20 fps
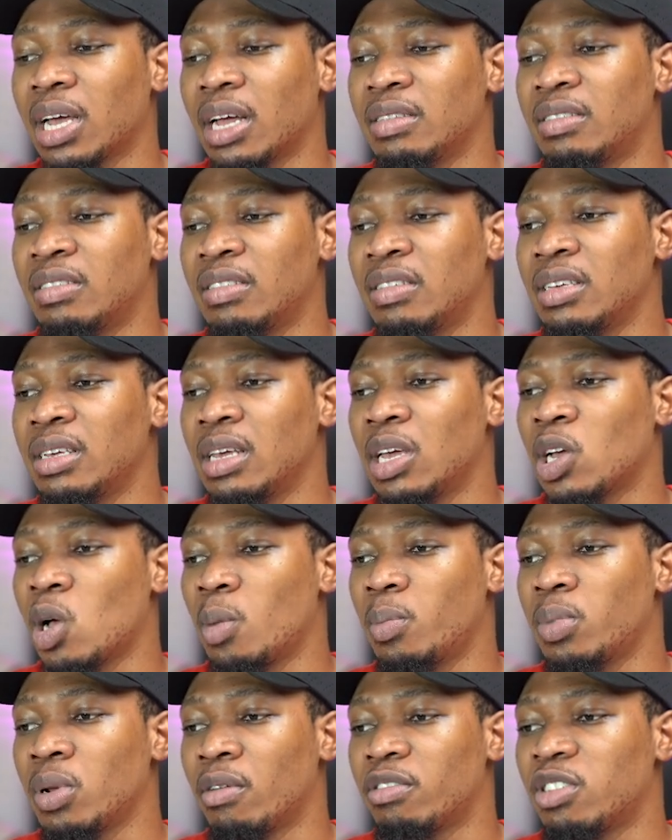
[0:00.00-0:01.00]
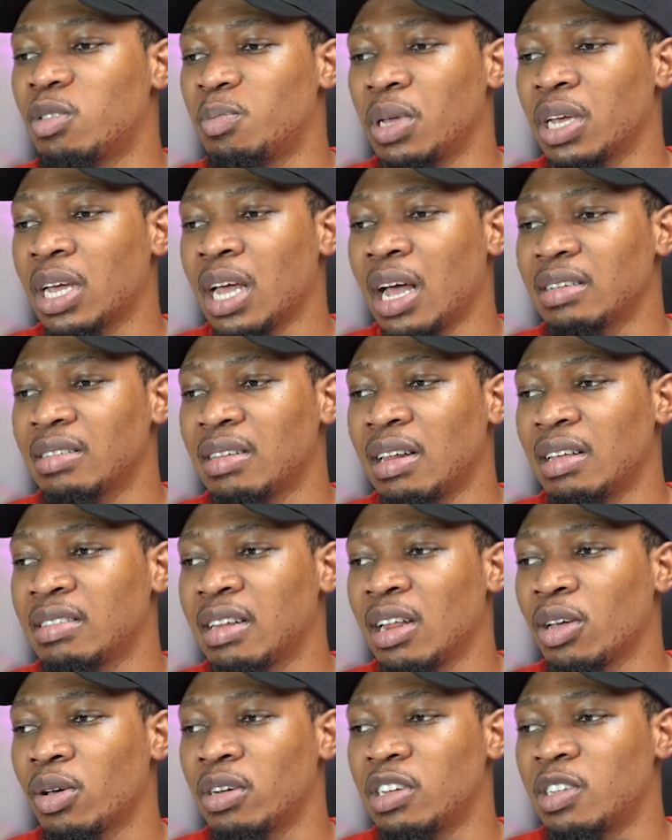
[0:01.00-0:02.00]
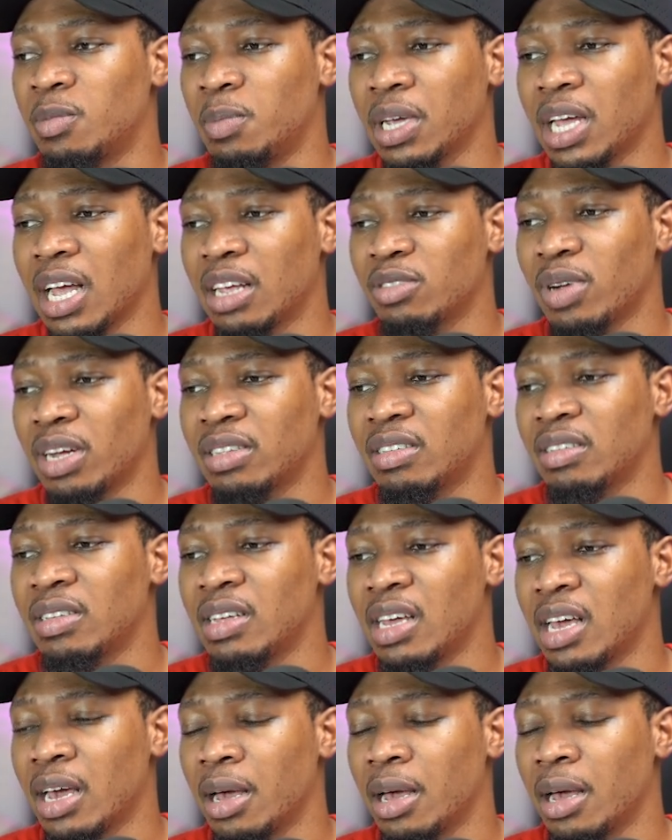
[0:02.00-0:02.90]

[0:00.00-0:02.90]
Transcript: you can see a couple of speakers. Let's click on the speakers right in